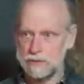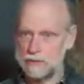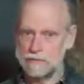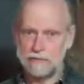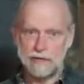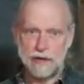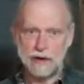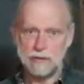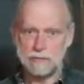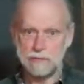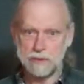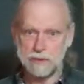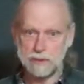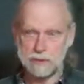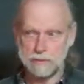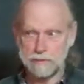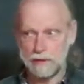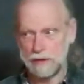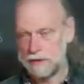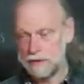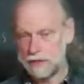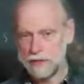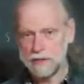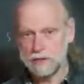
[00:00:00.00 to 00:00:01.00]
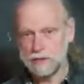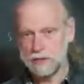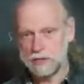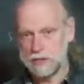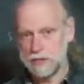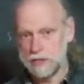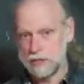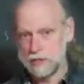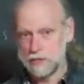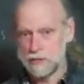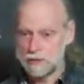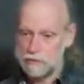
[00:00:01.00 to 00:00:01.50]
if I were an English
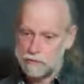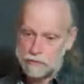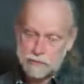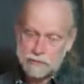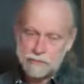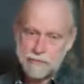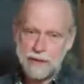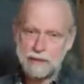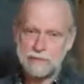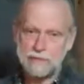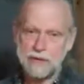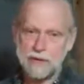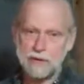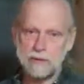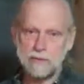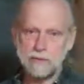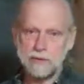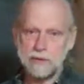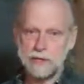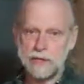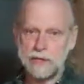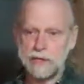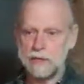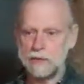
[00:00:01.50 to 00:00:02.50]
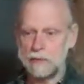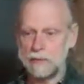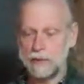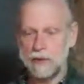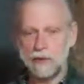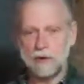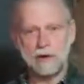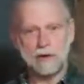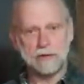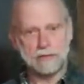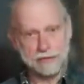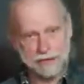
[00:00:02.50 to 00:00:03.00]
teacher, or maybe I would
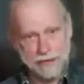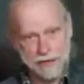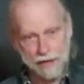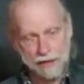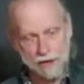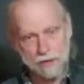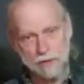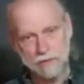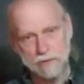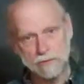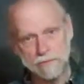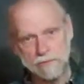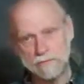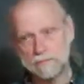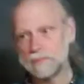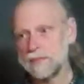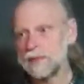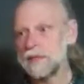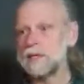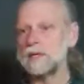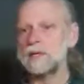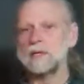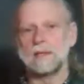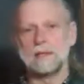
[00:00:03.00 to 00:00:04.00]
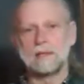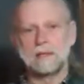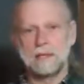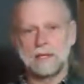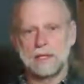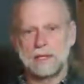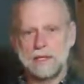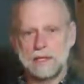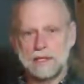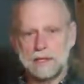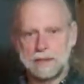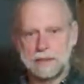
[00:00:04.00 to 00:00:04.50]
anyway. Othello,
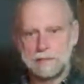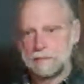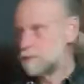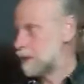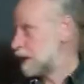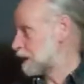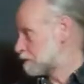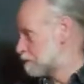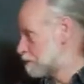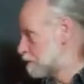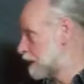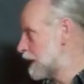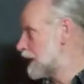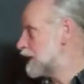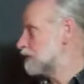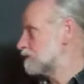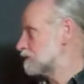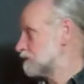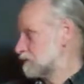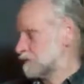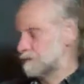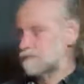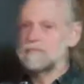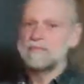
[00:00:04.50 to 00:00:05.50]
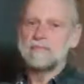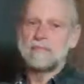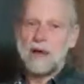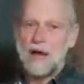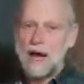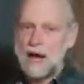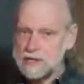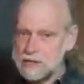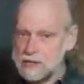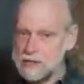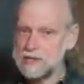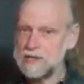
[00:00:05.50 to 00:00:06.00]
uh, Macbeth.
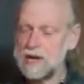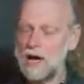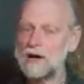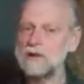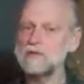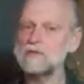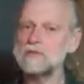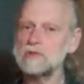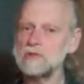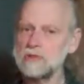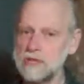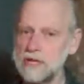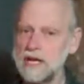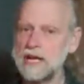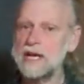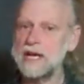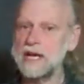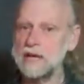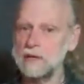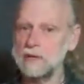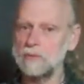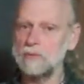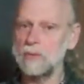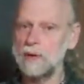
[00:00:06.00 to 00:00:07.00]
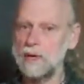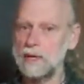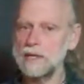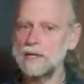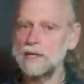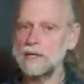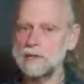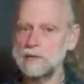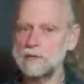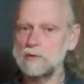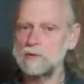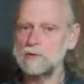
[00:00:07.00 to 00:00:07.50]
I understand why
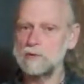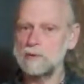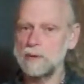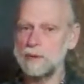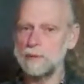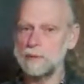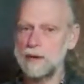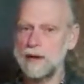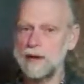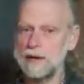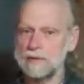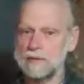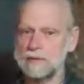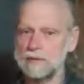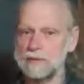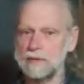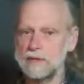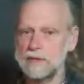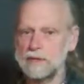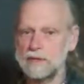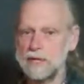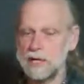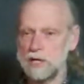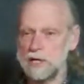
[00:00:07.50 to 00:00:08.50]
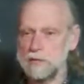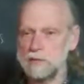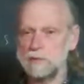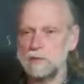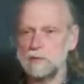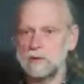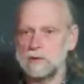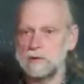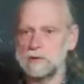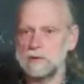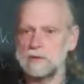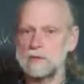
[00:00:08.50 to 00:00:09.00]
they use Macbeth in
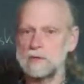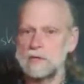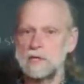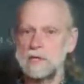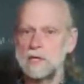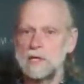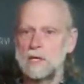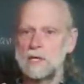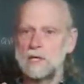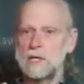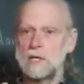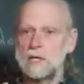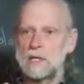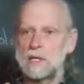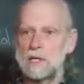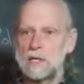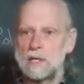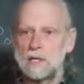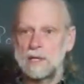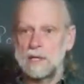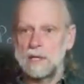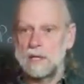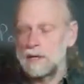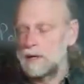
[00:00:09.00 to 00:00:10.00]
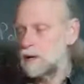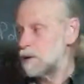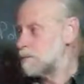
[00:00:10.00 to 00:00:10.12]
textbooks. Uh,